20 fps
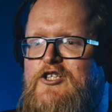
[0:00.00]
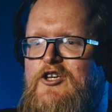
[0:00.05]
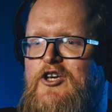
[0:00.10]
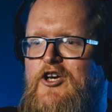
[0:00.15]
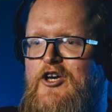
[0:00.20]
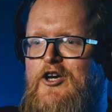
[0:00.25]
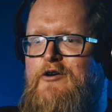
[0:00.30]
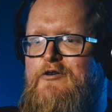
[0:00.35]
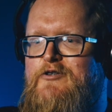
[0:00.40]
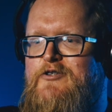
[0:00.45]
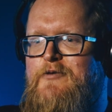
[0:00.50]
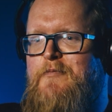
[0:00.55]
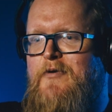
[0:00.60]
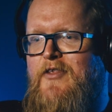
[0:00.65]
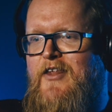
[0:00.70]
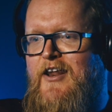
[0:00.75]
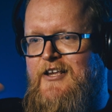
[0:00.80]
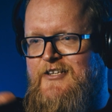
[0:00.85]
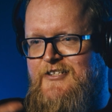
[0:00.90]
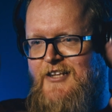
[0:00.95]
It's huge,
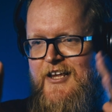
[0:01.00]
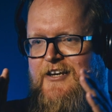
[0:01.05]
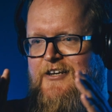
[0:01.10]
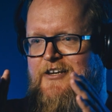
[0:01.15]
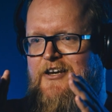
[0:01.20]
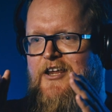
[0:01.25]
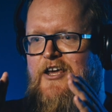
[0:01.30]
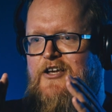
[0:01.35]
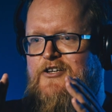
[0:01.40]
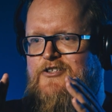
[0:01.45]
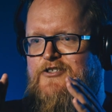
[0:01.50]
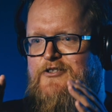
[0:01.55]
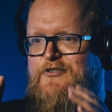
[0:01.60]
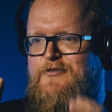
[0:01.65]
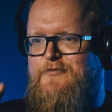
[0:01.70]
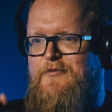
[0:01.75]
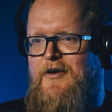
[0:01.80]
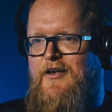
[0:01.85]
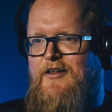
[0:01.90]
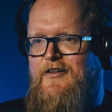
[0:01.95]
but then it's like niche
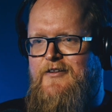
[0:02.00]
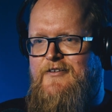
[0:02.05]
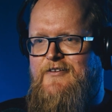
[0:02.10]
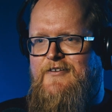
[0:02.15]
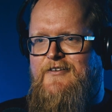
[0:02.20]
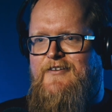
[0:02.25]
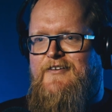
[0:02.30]
as well.